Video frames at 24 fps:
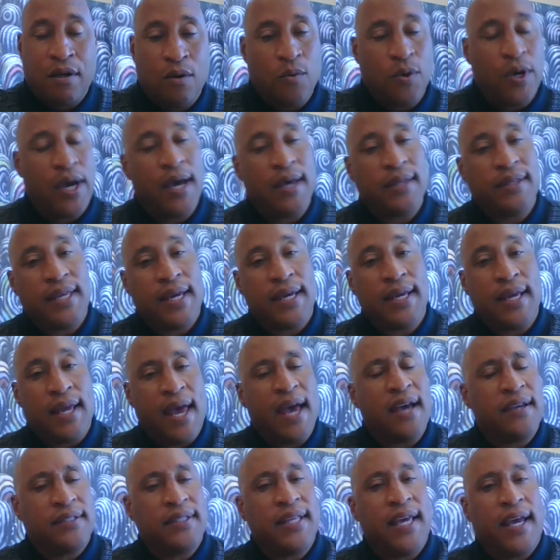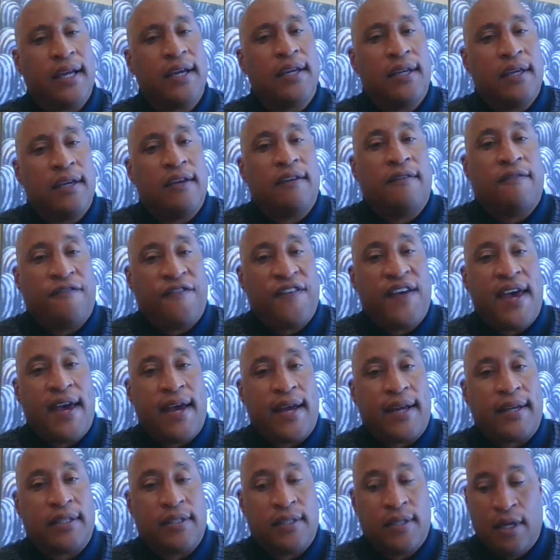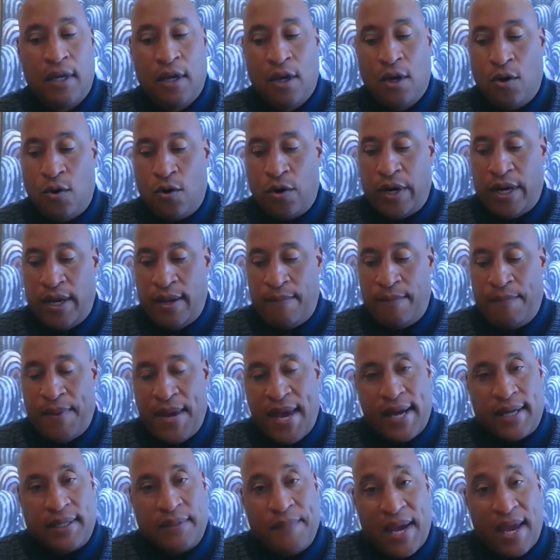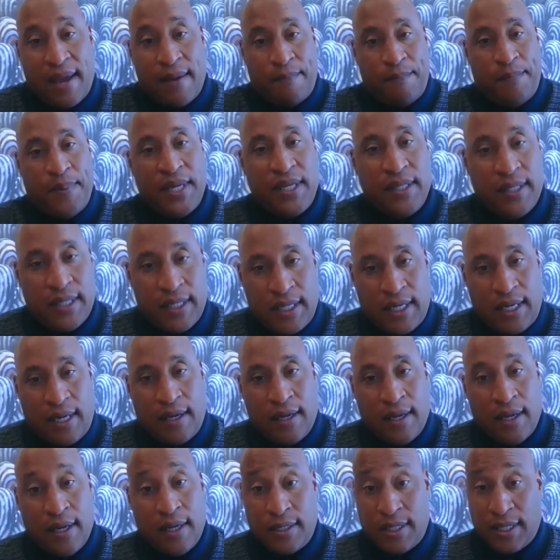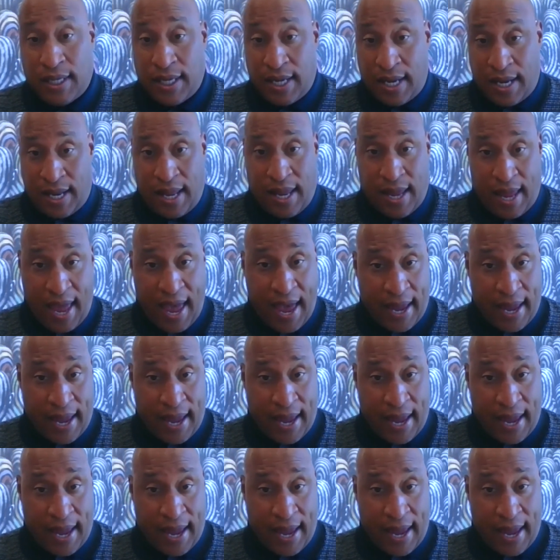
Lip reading: Well, how's that going to affect or impact my ability to get